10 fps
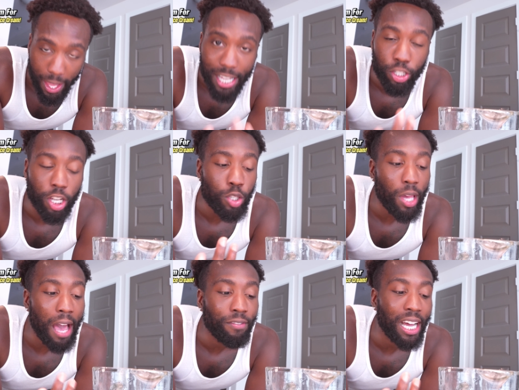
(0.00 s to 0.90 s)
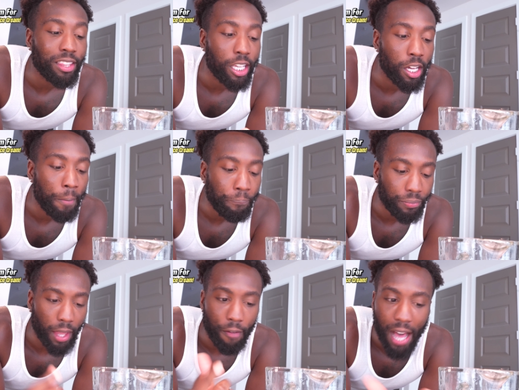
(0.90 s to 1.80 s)
And just so you have an idea
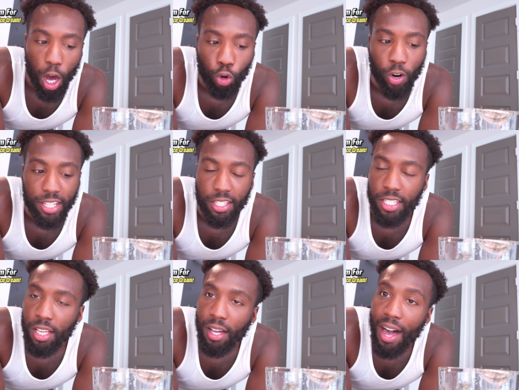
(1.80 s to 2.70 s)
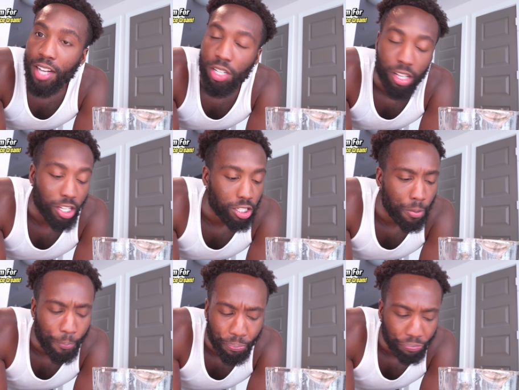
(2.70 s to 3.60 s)
of how crazy this concoction
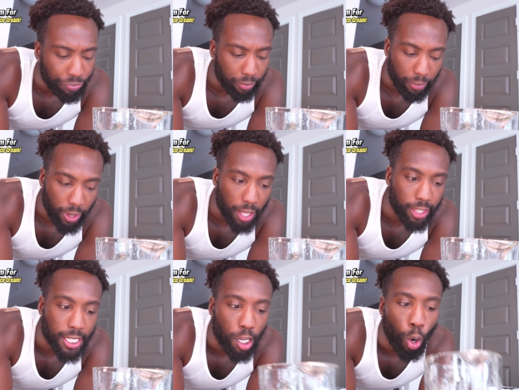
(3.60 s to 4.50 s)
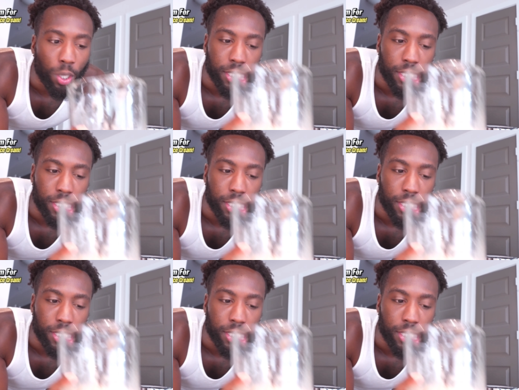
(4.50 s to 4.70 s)
is, this whole